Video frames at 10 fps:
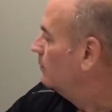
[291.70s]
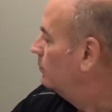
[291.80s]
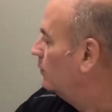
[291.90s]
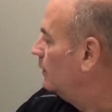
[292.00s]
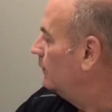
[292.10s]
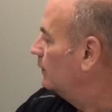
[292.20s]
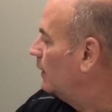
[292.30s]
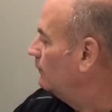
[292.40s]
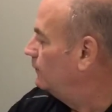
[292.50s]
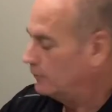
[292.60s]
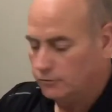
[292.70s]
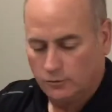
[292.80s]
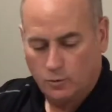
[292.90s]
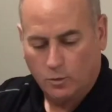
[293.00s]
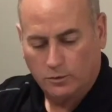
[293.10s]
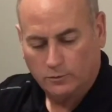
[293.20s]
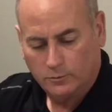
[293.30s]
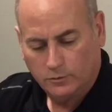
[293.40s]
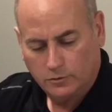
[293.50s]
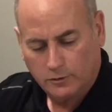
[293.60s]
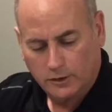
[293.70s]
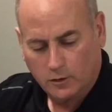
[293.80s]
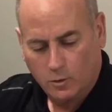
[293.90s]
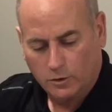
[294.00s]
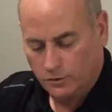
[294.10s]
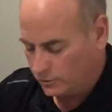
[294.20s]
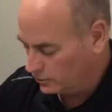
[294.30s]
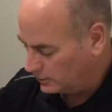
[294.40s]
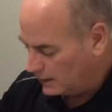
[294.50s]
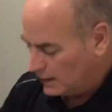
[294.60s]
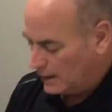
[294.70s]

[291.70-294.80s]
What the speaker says: put in the light fixture, turning a 1/4 turn,